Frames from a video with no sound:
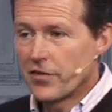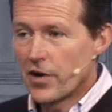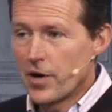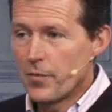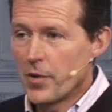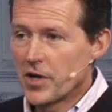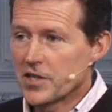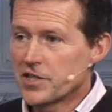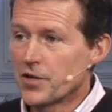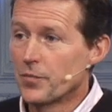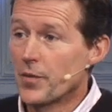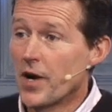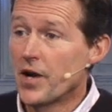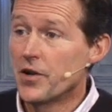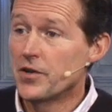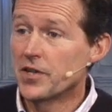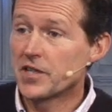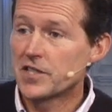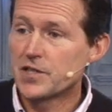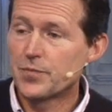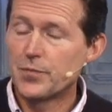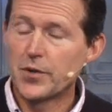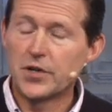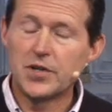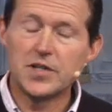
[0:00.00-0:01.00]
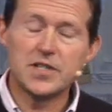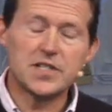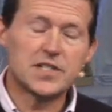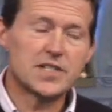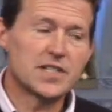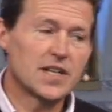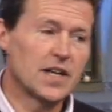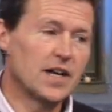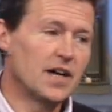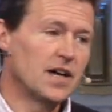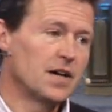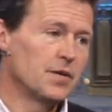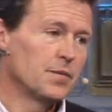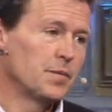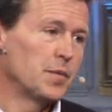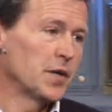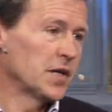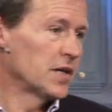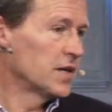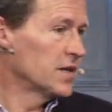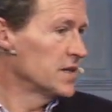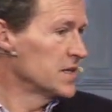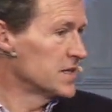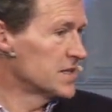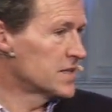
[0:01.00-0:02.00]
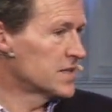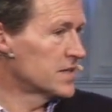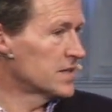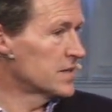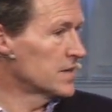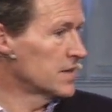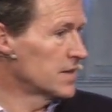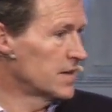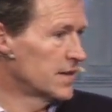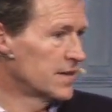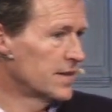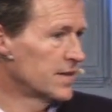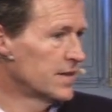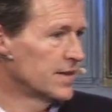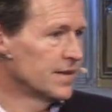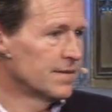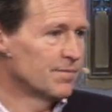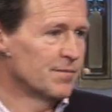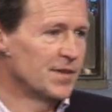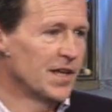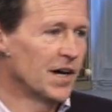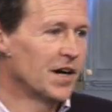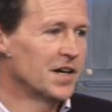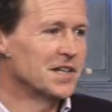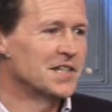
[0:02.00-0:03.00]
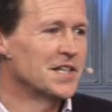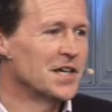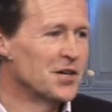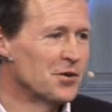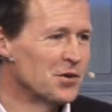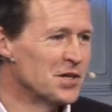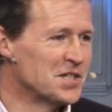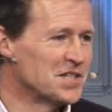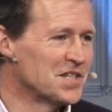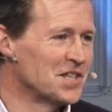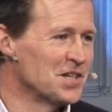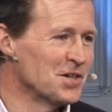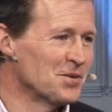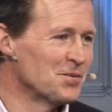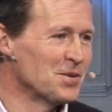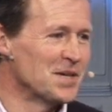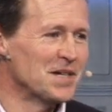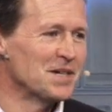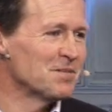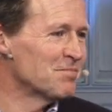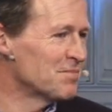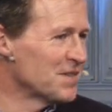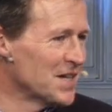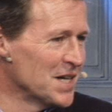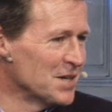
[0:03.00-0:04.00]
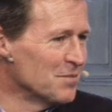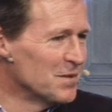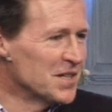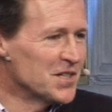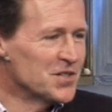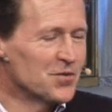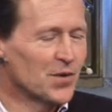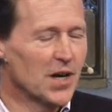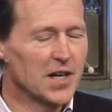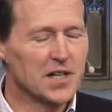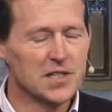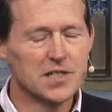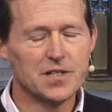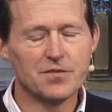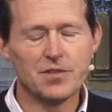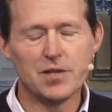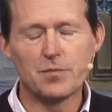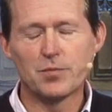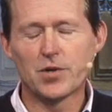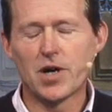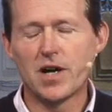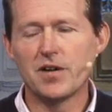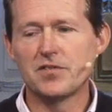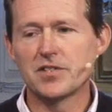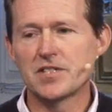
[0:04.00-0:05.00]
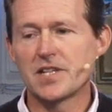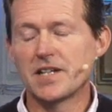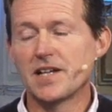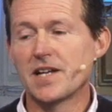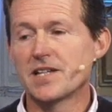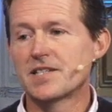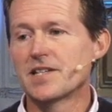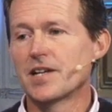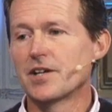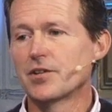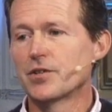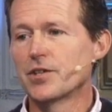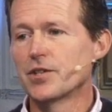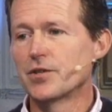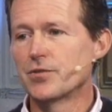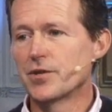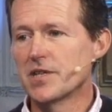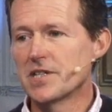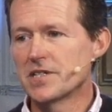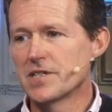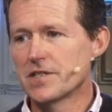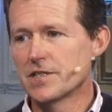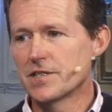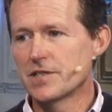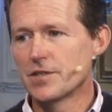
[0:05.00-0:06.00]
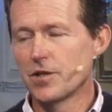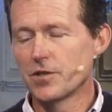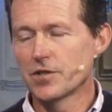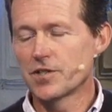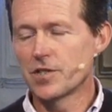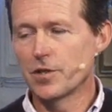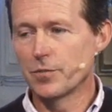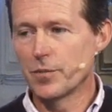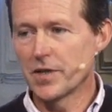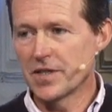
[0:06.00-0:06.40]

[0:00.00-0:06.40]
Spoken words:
very much of my own experience because the idea is that we keep this relatively private unless there are good reasons not to.